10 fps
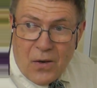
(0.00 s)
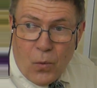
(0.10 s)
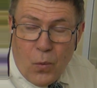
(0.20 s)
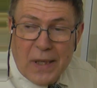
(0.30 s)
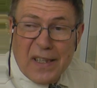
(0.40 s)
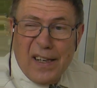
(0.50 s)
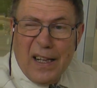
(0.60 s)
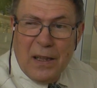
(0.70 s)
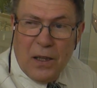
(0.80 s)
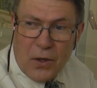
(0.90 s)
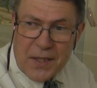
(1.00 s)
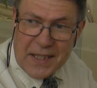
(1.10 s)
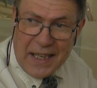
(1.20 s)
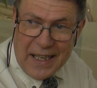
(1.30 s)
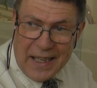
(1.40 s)
With a
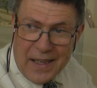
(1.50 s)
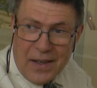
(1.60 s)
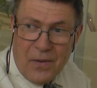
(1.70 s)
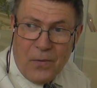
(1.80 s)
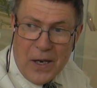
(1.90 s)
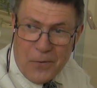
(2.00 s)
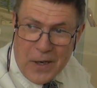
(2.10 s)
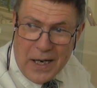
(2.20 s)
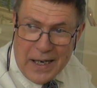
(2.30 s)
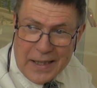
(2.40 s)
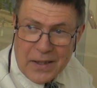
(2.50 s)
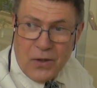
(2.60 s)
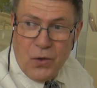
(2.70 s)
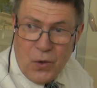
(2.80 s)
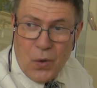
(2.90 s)
lossy waveguide,
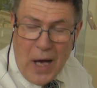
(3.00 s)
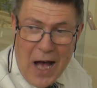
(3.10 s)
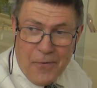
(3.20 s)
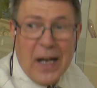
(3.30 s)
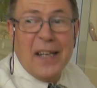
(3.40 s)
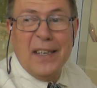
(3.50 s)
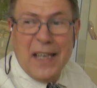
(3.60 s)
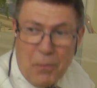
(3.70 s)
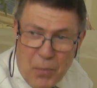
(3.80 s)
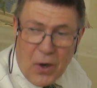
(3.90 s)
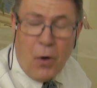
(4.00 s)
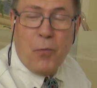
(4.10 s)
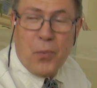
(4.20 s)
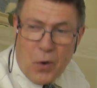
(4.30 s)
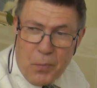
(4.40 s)
you have a number
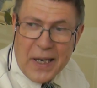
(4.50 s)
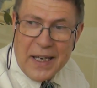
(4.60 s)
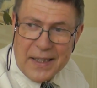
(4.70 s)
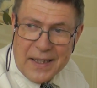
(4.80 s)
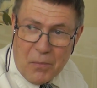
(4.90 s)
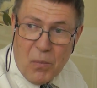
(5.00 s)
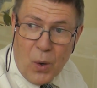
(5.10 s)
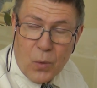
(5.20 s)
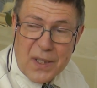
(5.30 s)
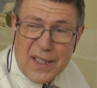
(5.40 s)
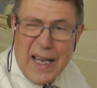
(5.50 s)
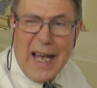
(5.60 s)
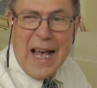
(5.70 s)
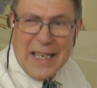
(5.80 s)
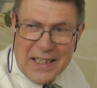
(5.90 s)
of propagating modes
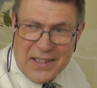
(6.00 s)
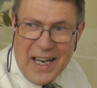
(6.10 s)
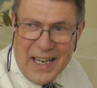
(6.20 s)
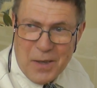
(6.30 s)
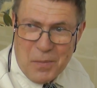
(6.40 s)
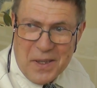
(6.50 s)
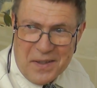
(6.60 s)
anytime.